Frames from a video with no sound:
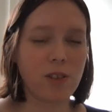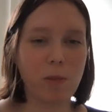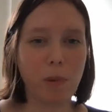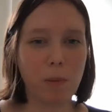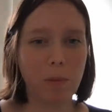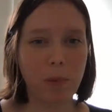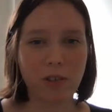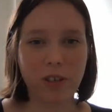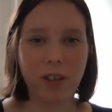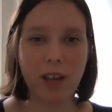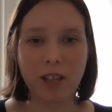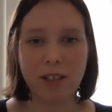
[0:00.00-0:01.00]
of the
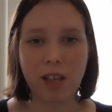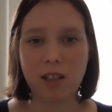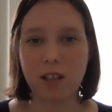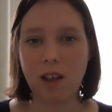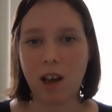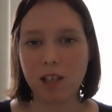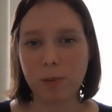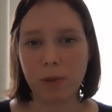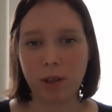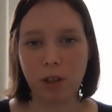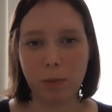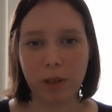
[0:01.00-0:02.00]
person getting sent to the
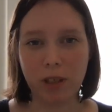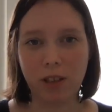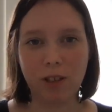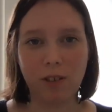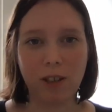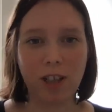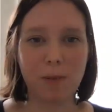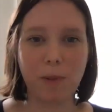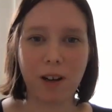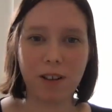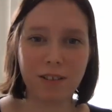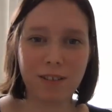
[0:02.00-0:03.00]
hospital, but you don't hear
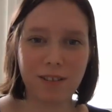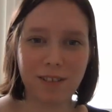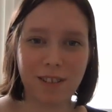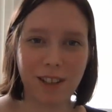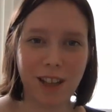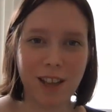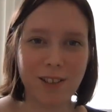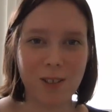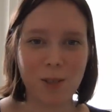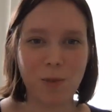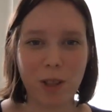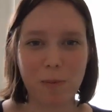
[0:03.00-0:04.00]
about the cases
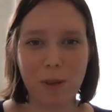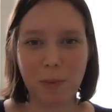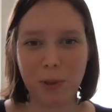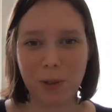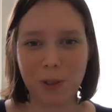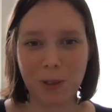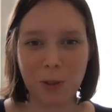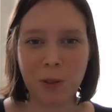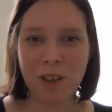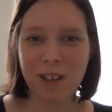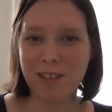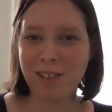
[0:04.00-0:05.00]
of all the people who
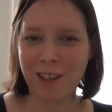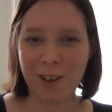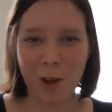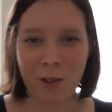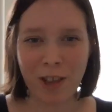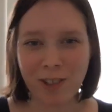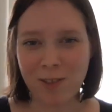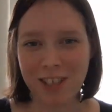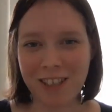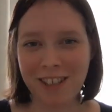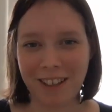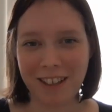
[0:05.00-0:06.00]
said, no, that's
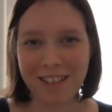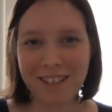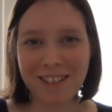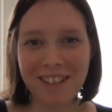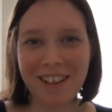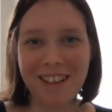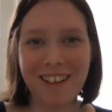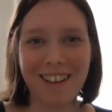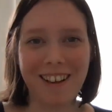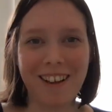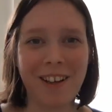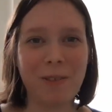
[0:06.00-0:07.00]
ridiculous,
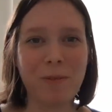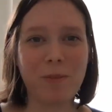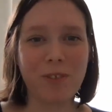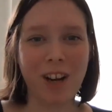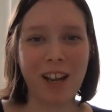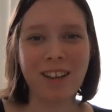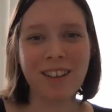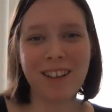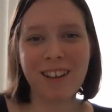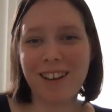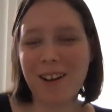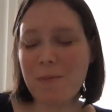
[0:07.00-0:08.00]
right?
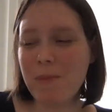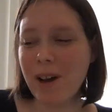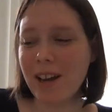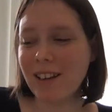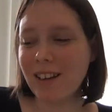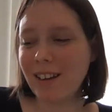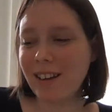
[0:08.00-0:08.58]
But